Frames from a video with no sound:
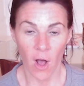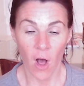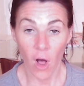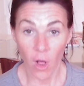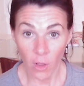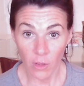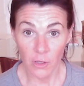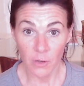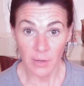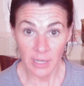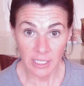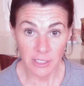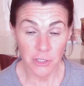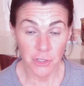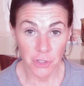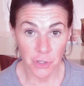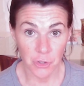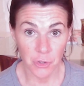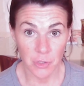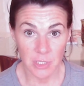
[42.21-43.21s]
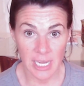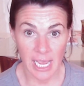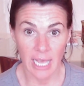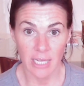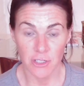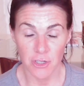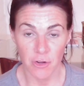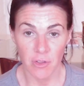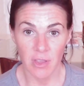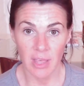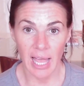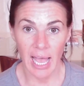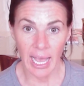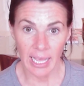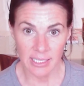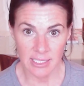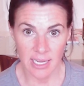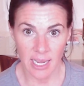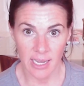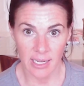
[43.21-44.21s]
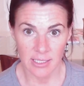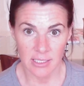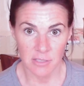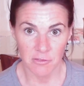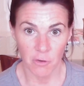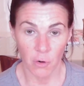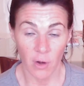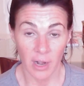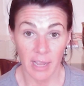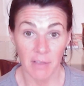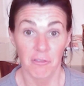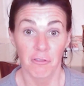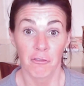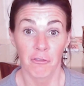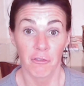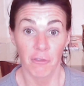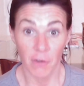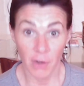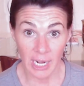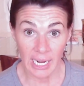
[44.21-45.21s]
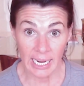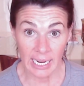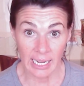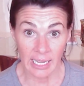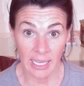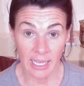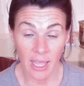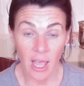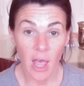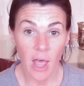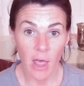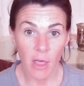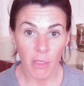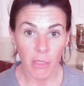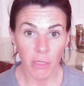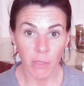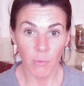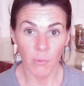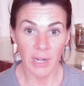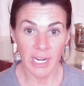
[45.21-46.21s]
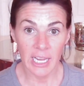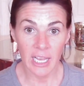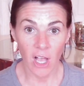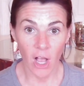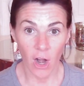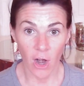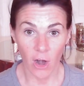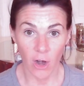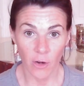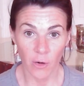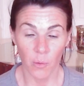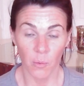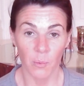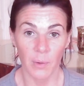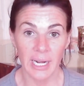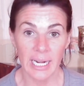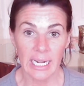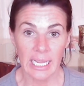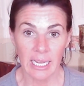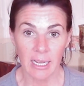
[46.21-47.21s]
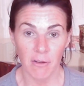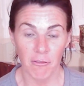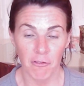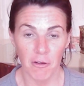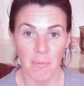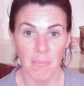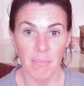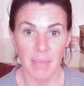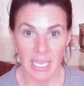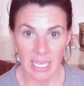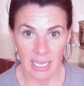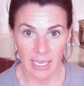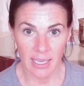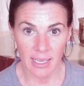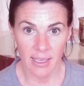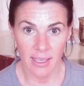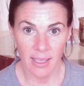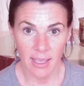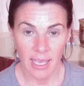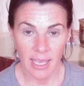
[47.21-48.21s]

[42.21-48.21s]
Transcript: all you need to do to enter the contest for a free 3-card reading from me